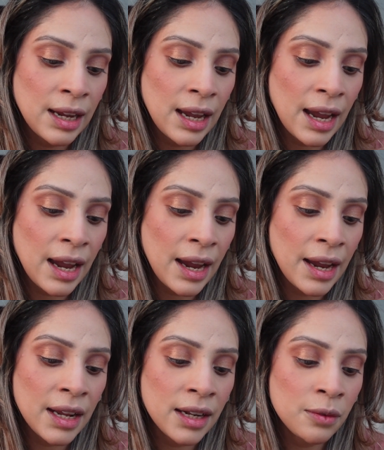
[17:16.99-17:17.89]

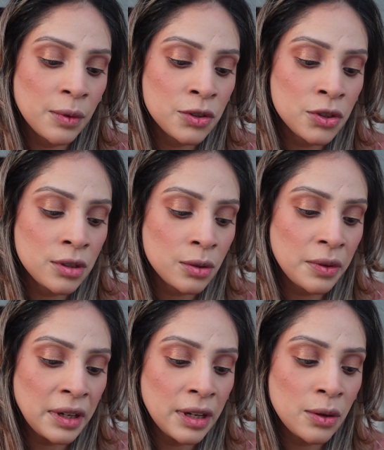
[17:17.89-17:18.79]
and we're just
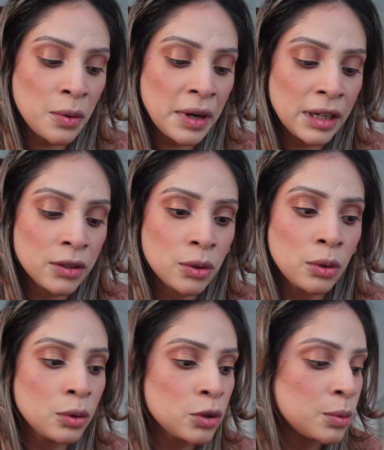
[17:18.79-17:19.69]
quickly going to
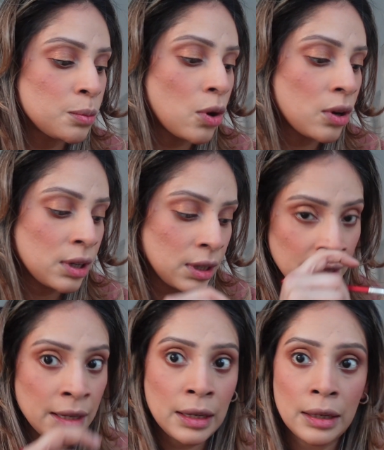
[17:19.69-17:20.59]
smoke
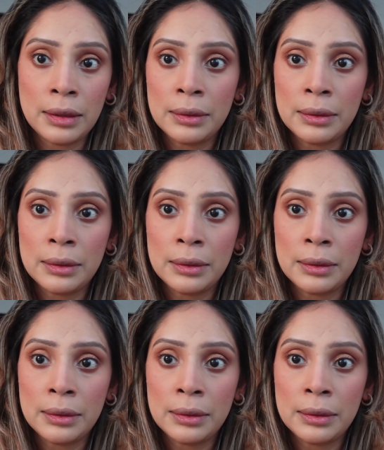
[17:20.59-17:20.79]
the